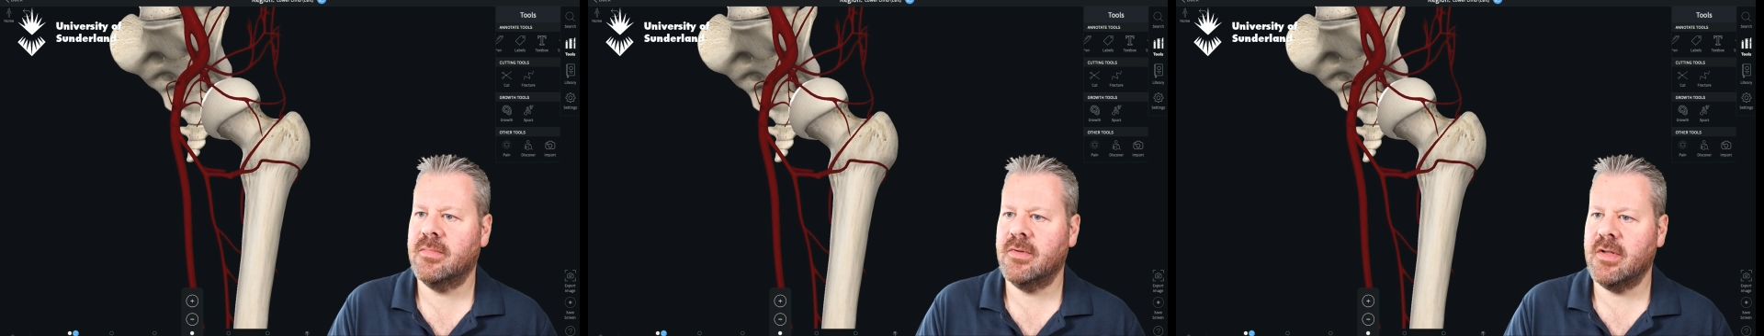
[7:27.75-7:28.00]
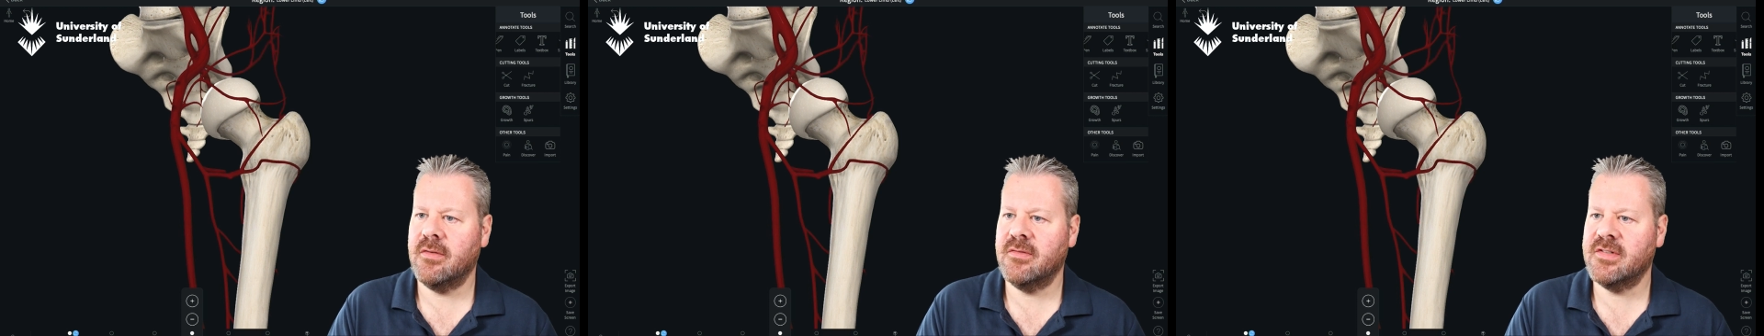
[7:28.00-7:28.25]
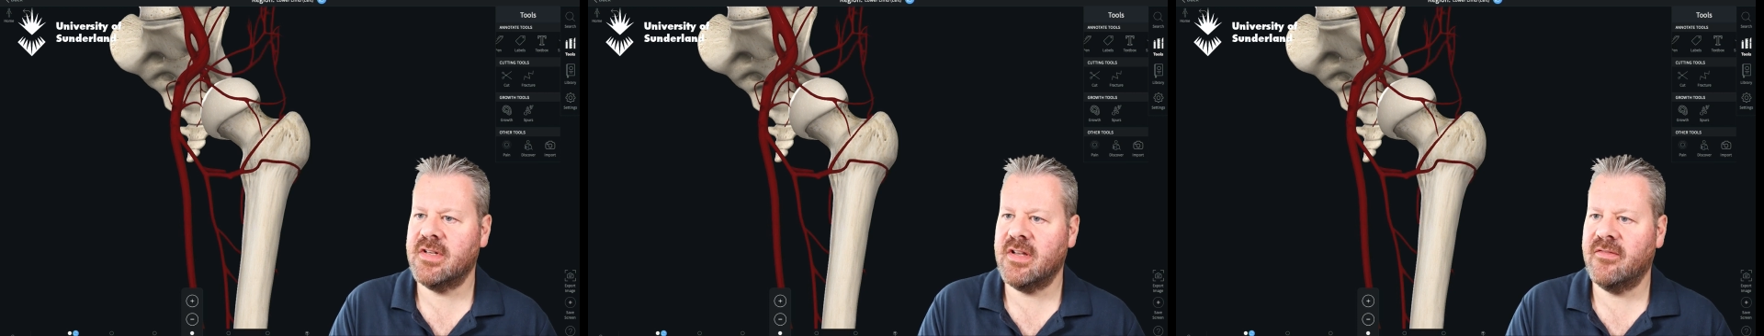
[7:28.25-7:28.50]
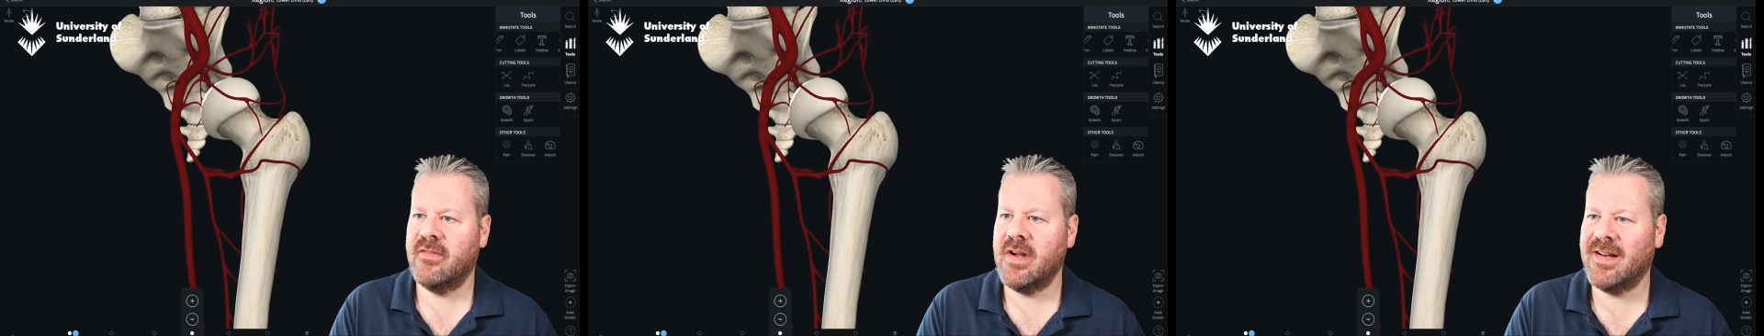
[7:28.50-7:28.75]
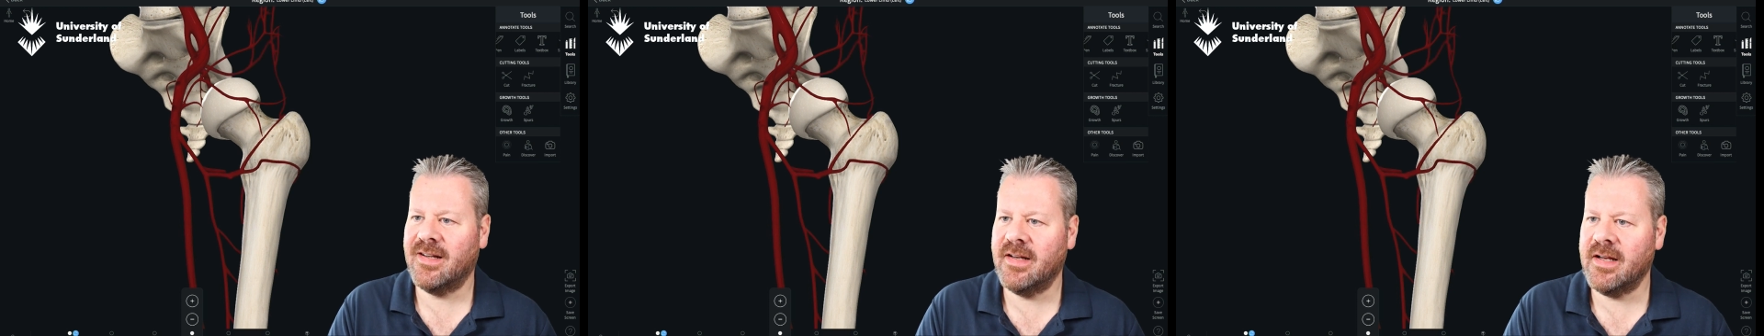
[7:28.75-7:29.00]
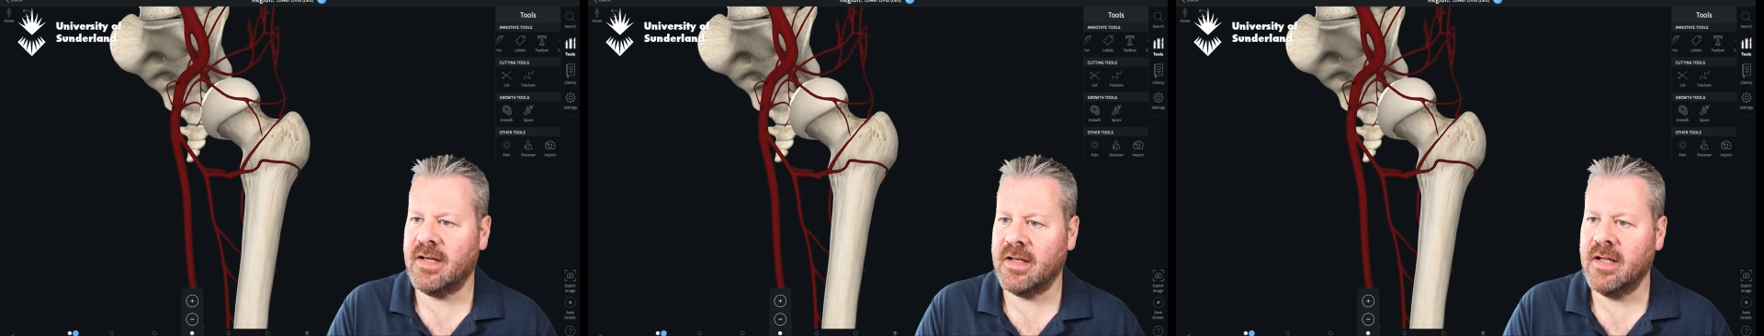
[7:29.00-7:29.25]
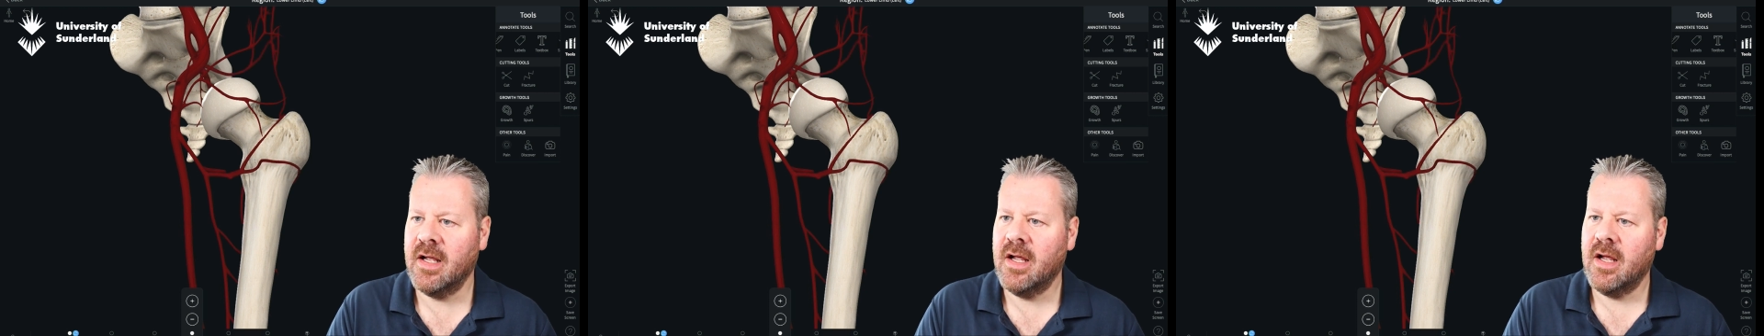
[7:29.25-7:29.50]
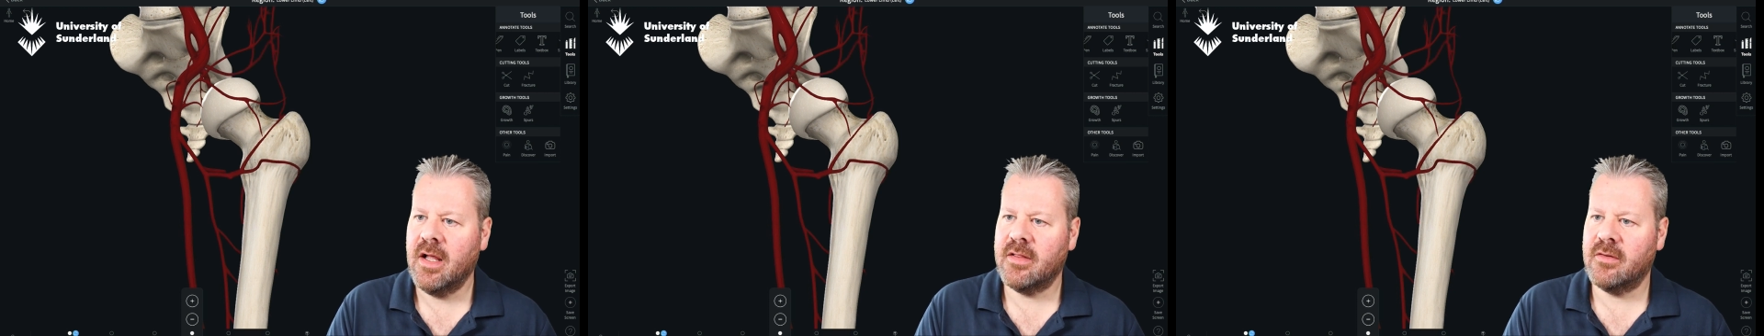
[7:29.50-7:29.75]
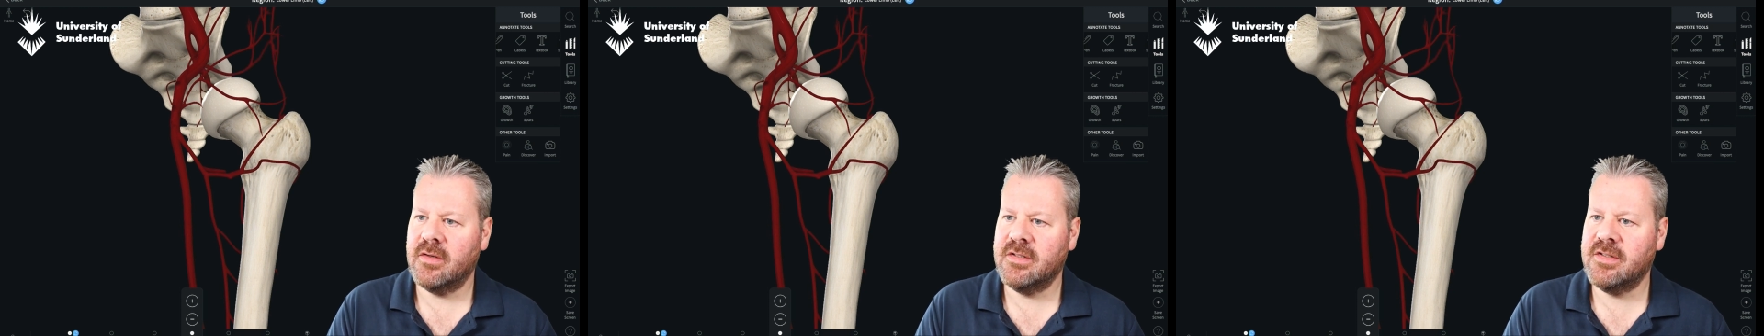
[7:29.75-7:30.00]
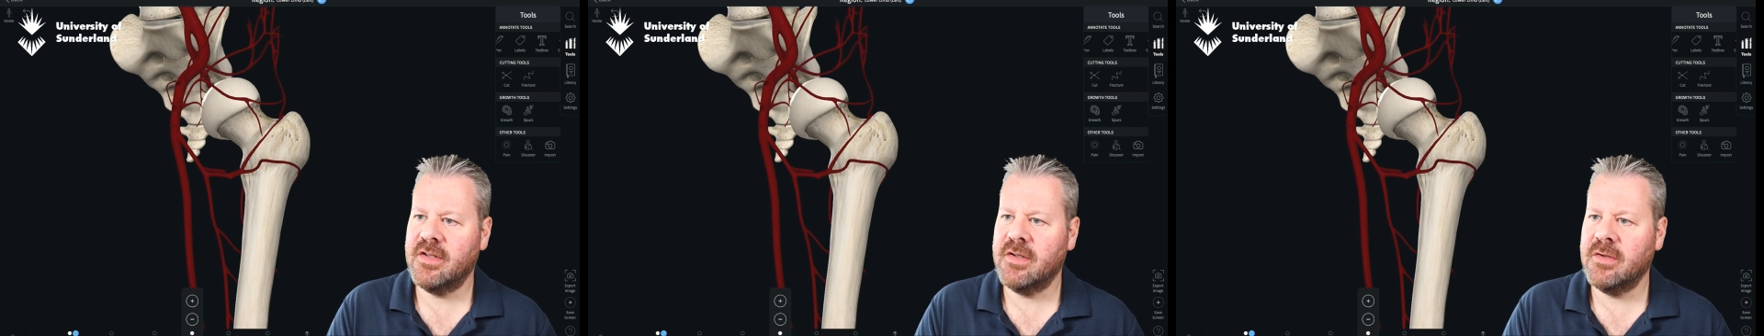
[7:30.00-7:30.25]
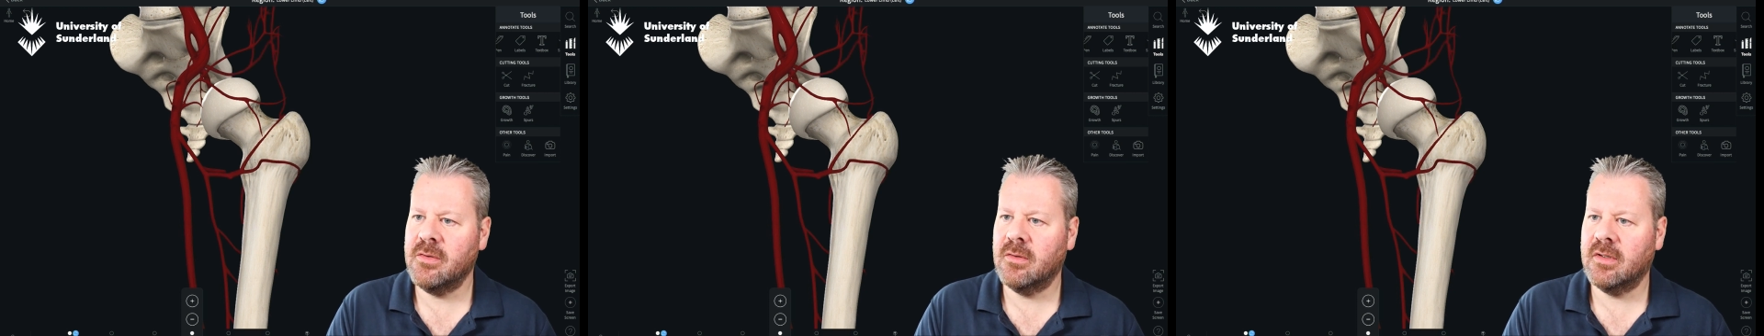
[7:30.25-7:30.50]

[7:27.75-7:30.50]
you can see very clearly there are 2